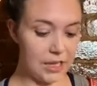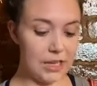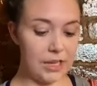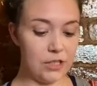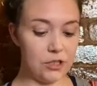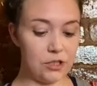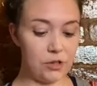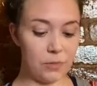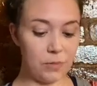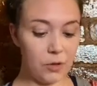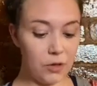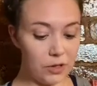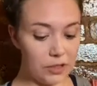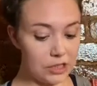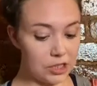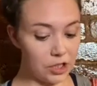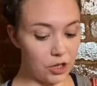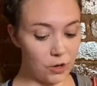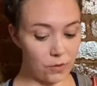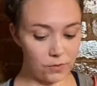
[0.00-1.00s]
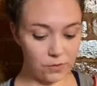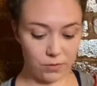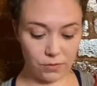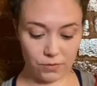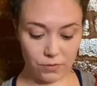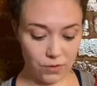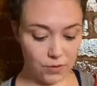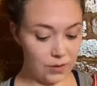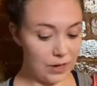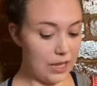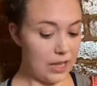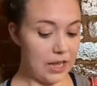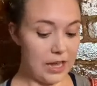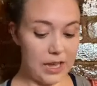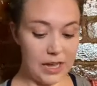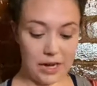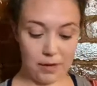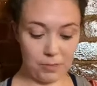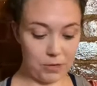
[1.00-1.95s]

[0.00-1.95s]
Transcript: So I'm going to go through and I'm